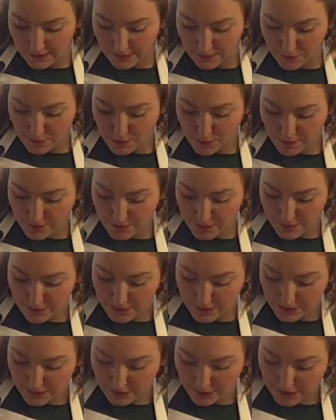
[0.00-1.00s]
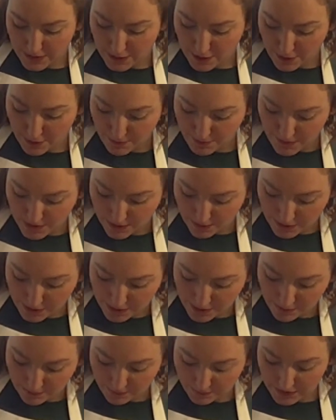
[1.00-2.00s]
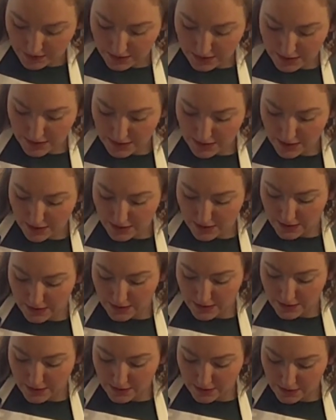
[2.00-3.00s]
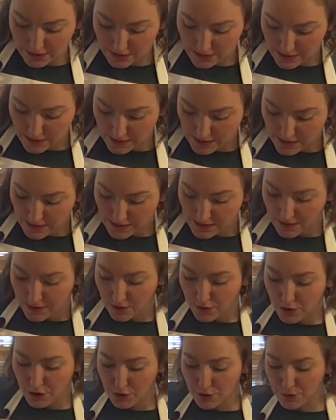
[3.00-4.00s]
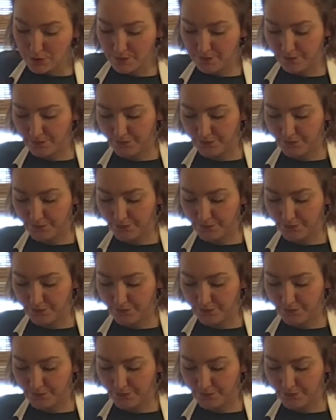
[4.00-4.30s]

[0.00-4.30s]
Ooh, this one's a little narrow. There we go. And here is two.